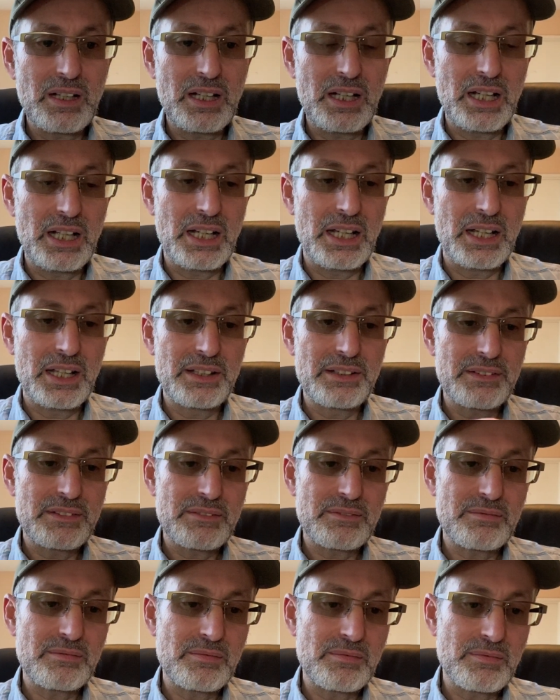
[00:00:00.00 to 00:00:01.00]

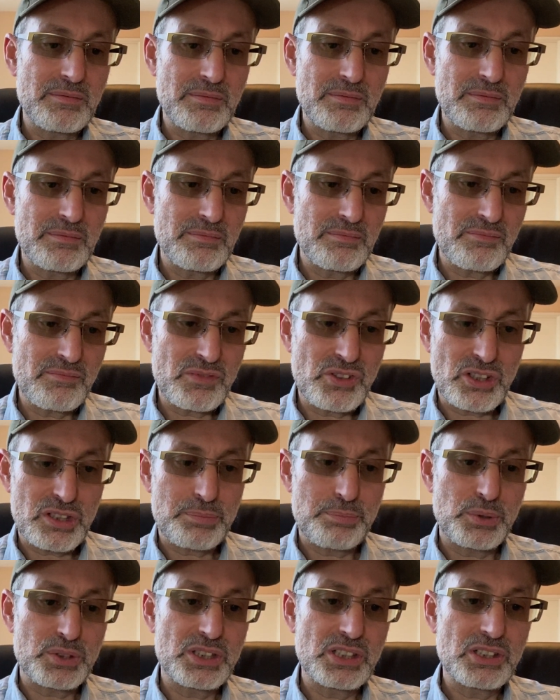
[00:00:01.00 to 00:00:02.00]
and
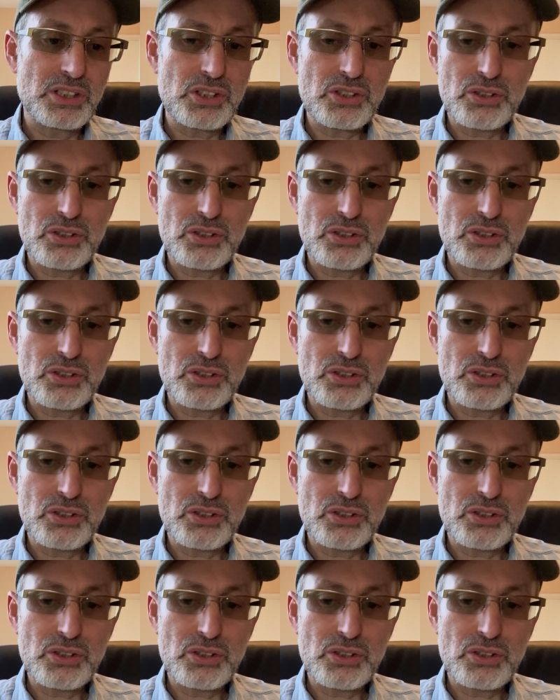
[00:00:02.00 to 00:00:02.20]
just put in the